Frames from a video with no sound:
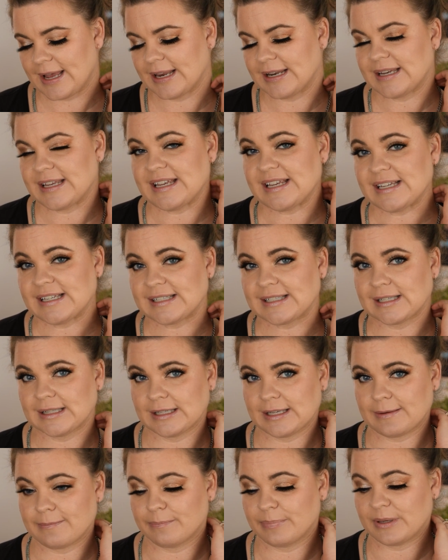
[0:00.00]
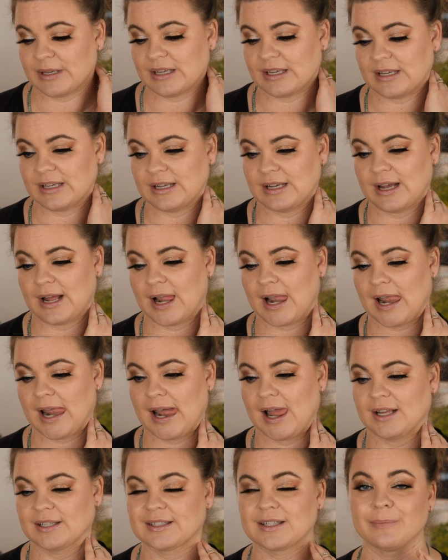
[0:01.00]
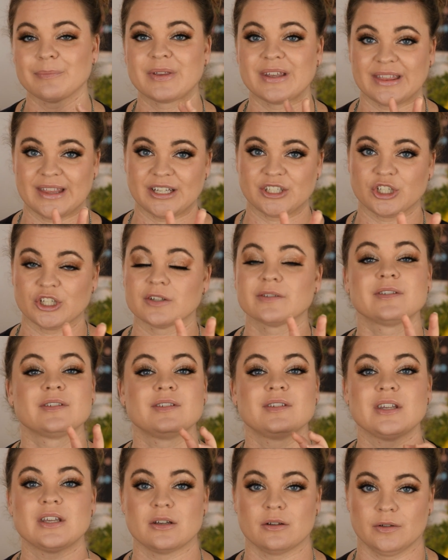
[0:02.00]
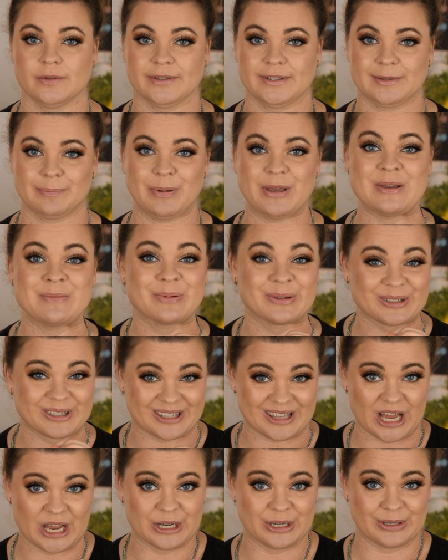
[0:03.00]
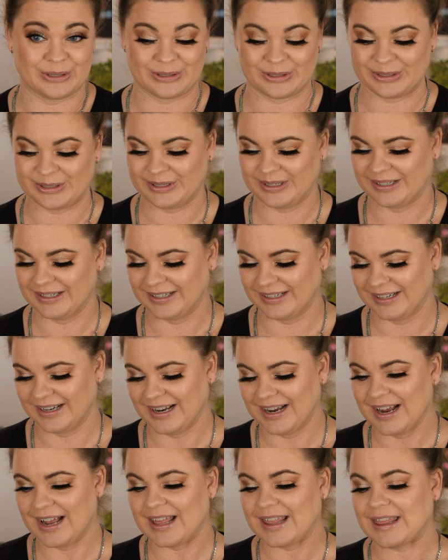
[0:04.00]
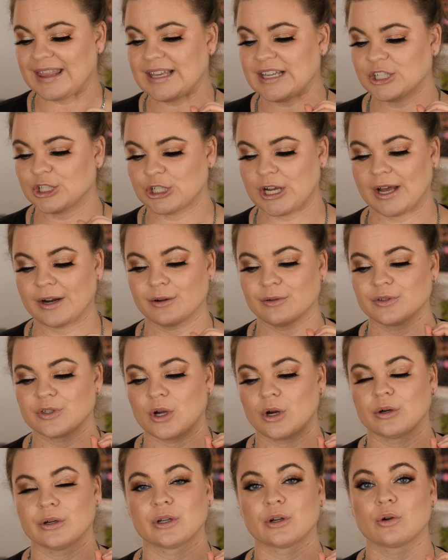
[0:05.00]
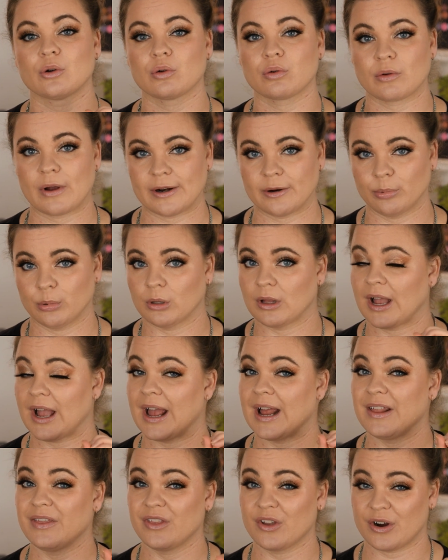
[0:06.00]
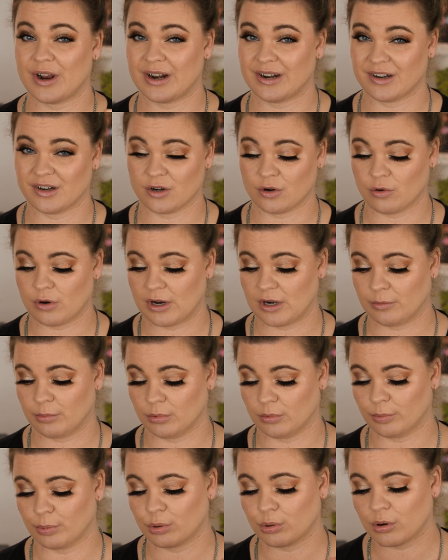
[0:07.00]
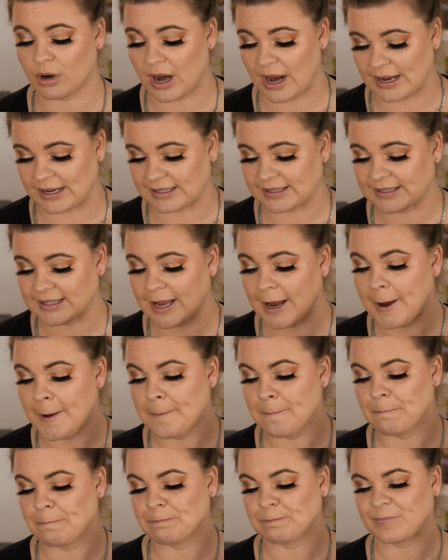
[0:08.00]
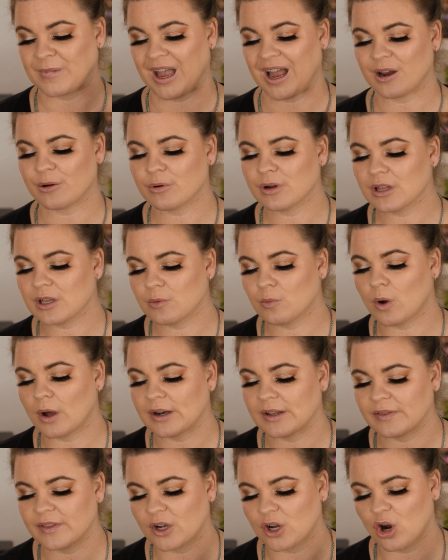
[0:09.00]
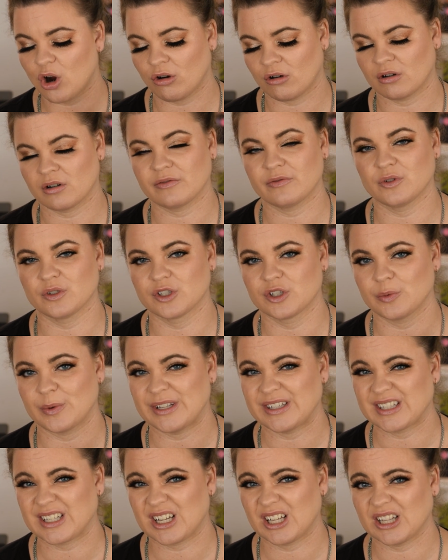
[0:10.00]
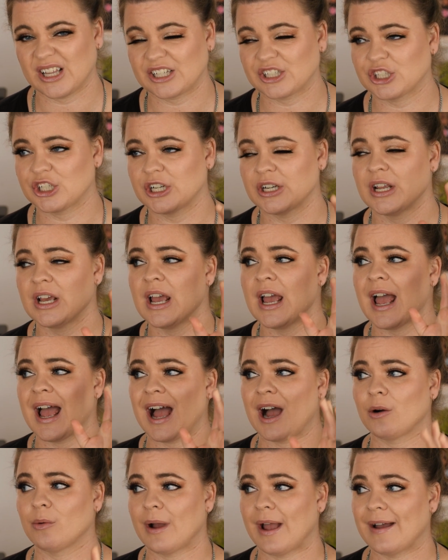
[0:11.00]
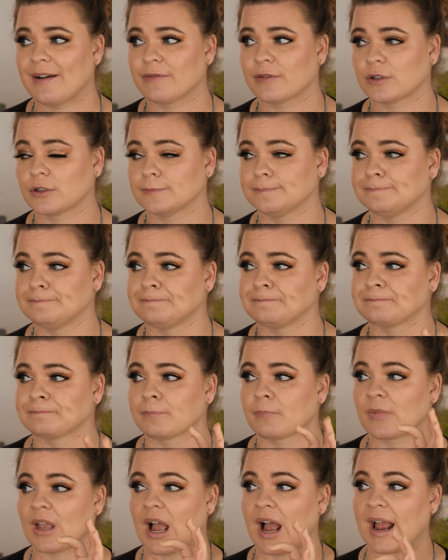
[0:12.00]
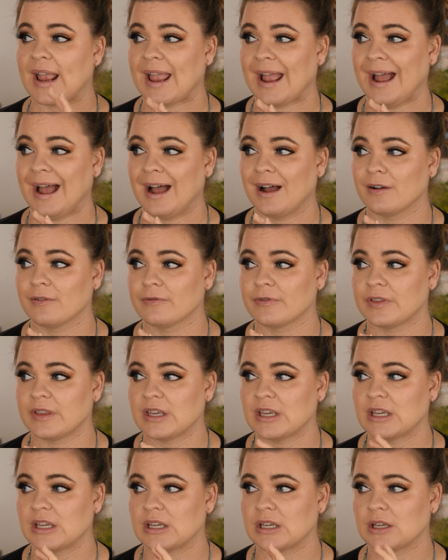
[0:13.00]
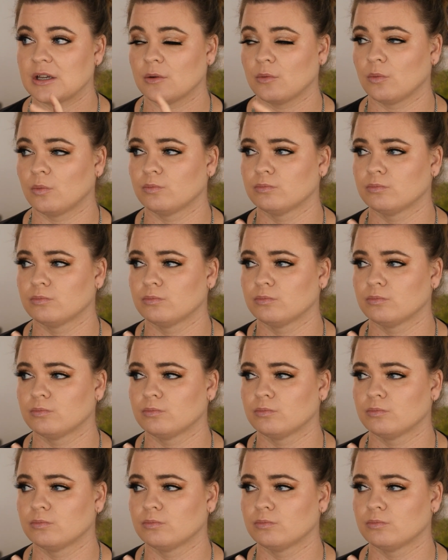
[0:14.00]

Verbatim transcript: can easily be something that just steals people's thunder. These shadows are incredible and they're at an incredible price. I really wanted the Carnival Sweets collection. However, I have the